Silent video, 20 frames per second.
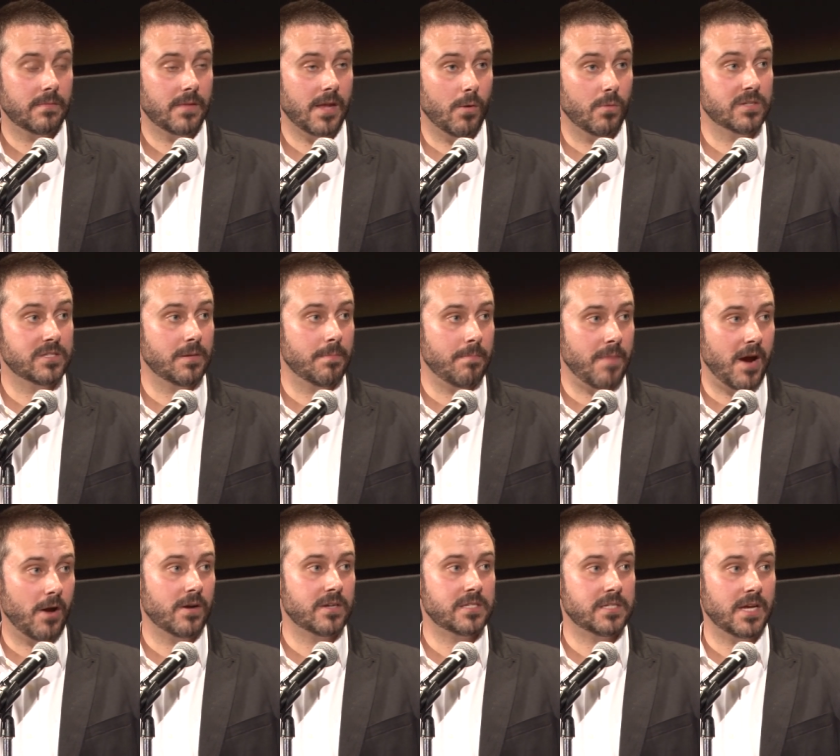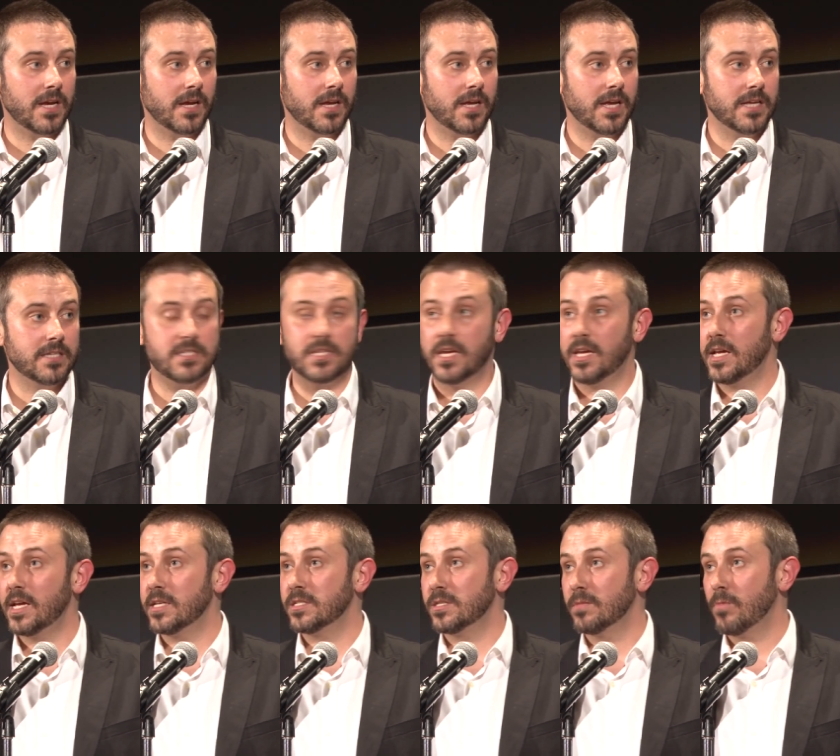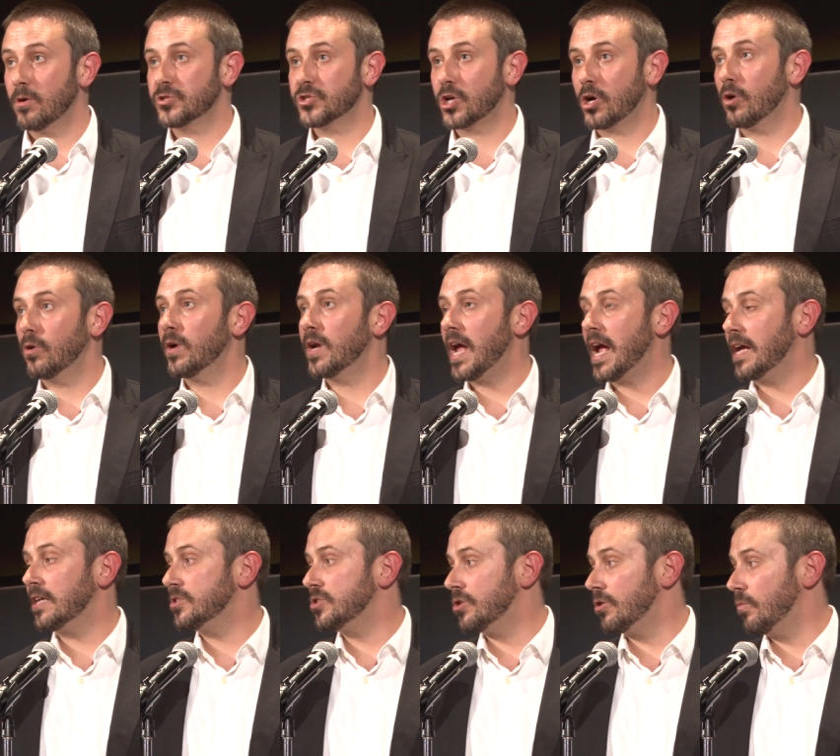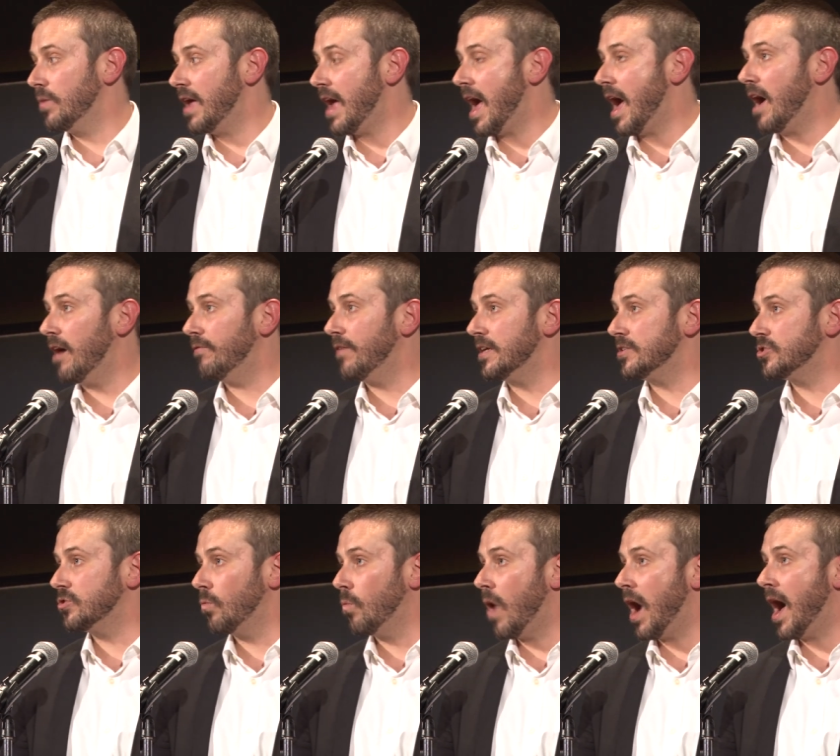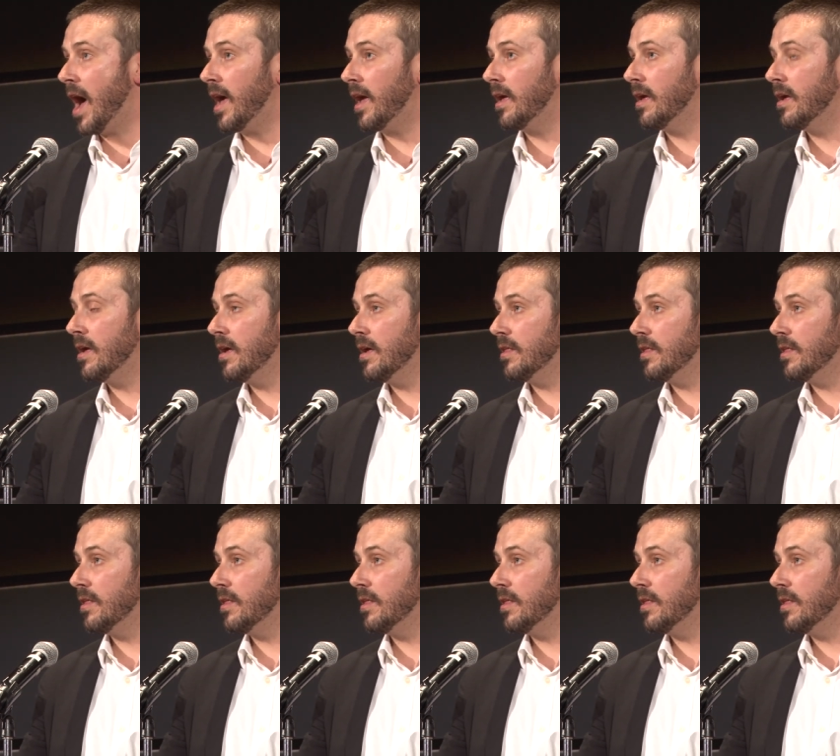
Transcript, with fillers: It was embarrassing is the, is the most current answer we have as to why